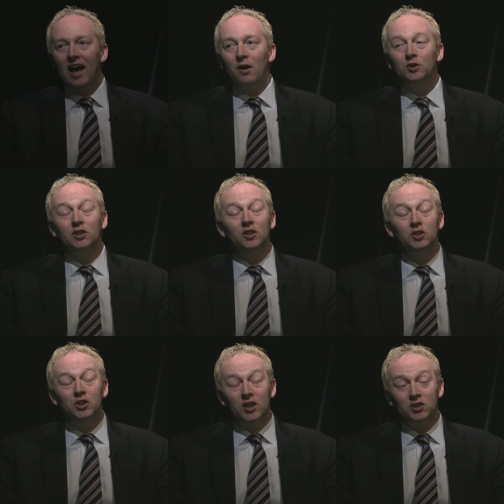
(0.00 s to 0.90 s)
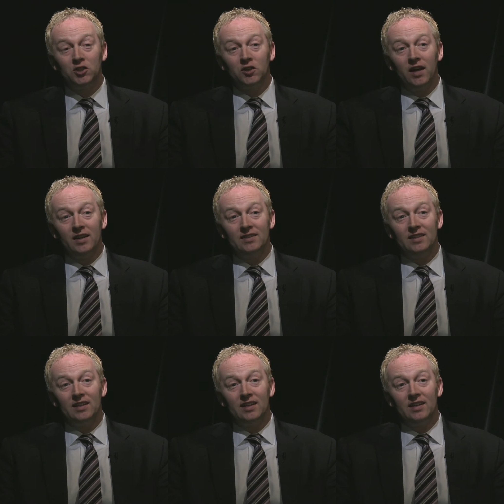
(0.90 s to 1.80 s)
I was an adjuster at
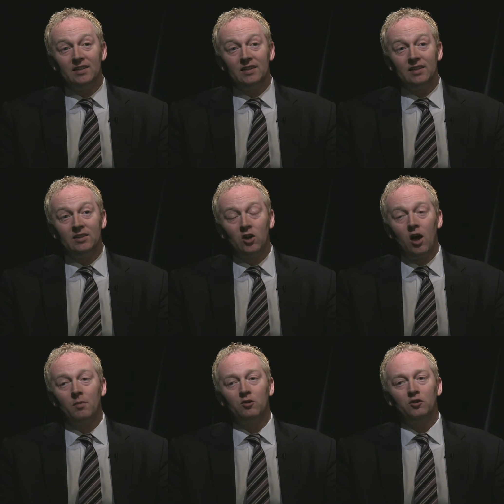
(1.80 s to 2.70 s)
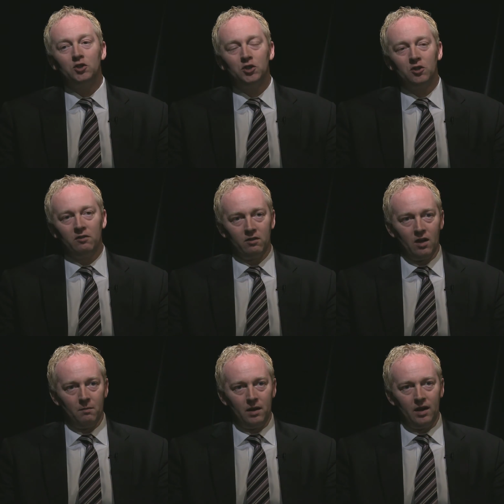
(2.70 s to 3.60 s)
Commerce Insurance
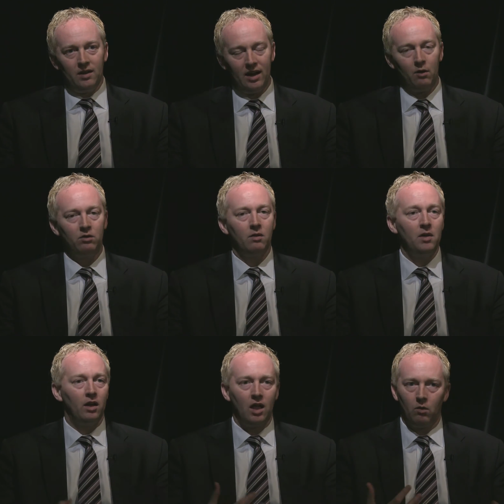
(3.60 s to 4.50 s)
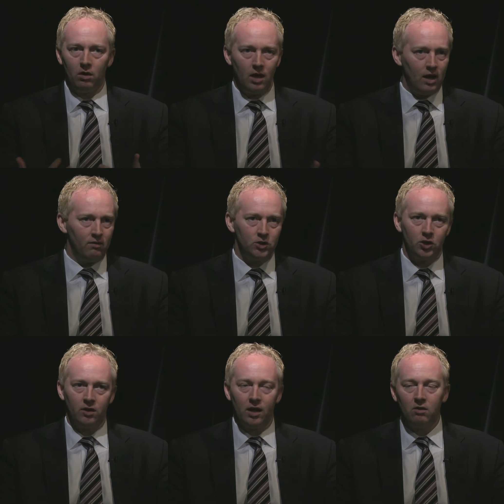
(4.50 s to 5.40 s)
Company, and I was communicating with a lot of
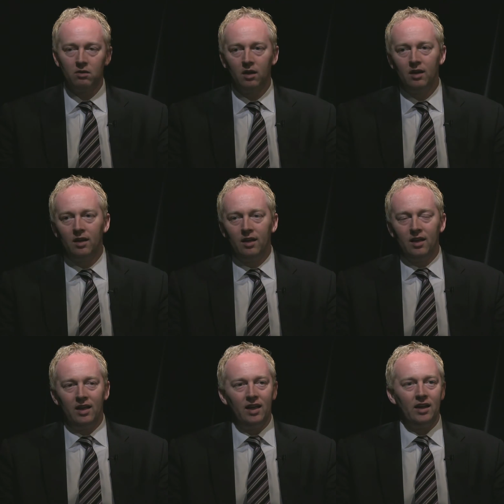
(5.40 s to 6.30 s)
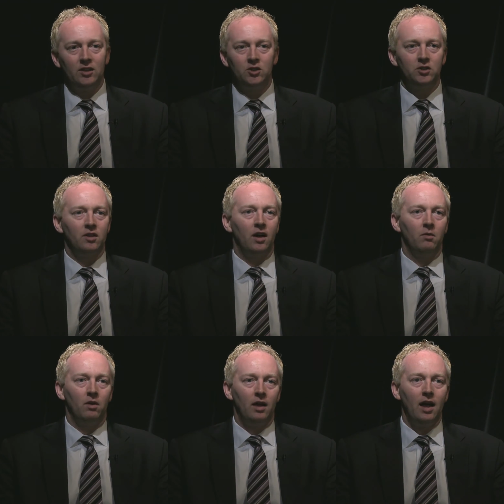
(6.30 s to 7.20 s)
attorneys, and I just thought,
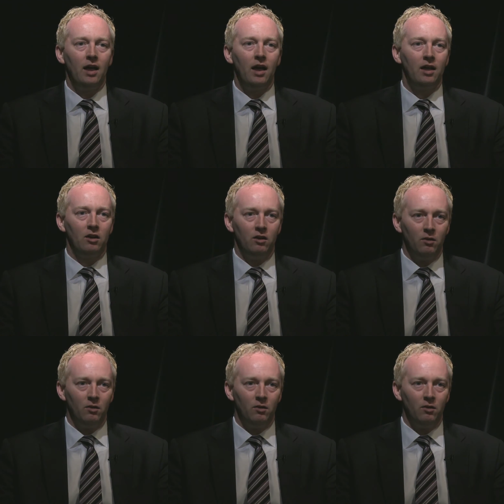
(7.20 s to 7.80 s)
I can do